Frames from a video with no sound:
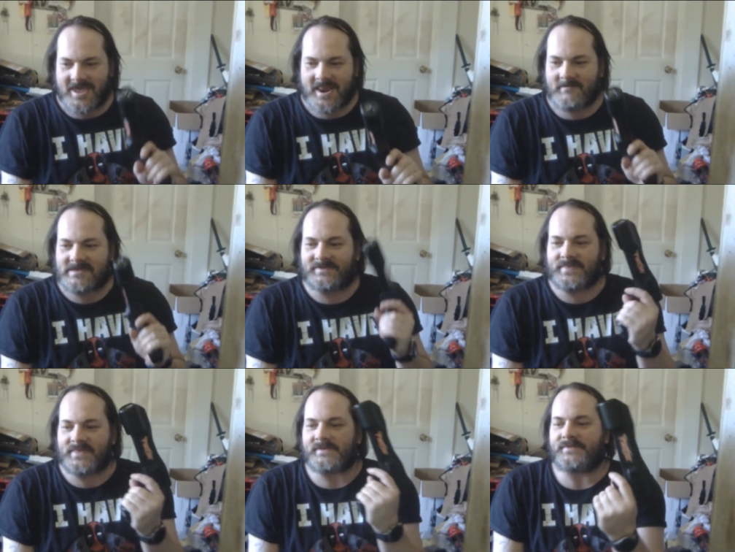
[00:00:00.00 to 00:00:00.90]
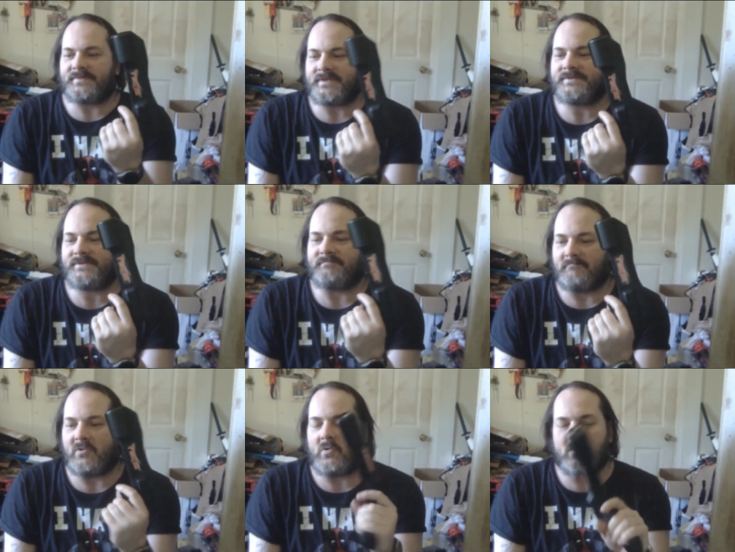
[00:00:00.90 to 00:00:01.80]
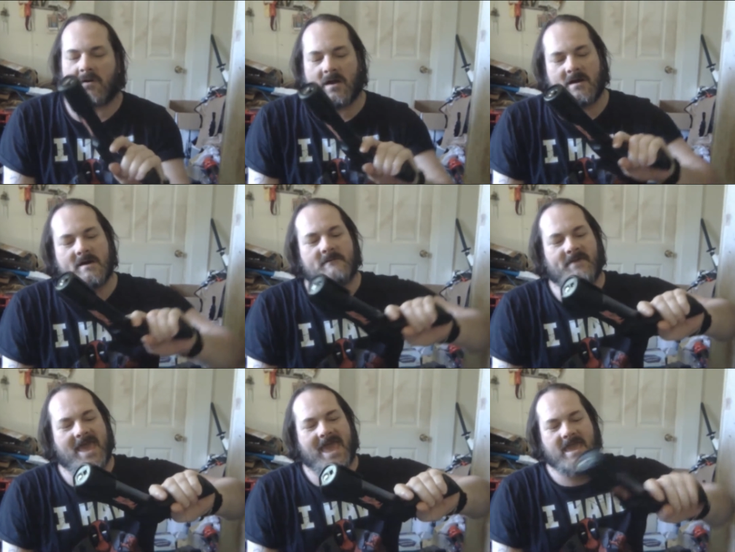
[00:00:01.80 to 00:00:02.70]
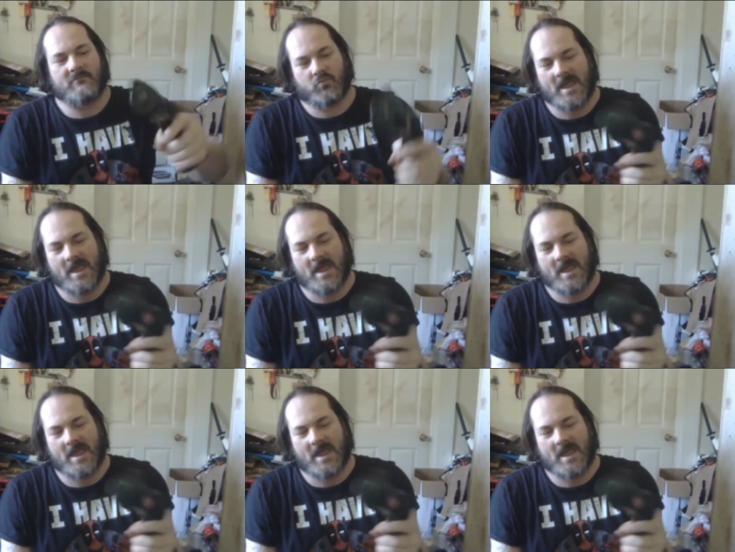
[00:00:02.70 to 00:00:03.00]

I mean, see this is more of a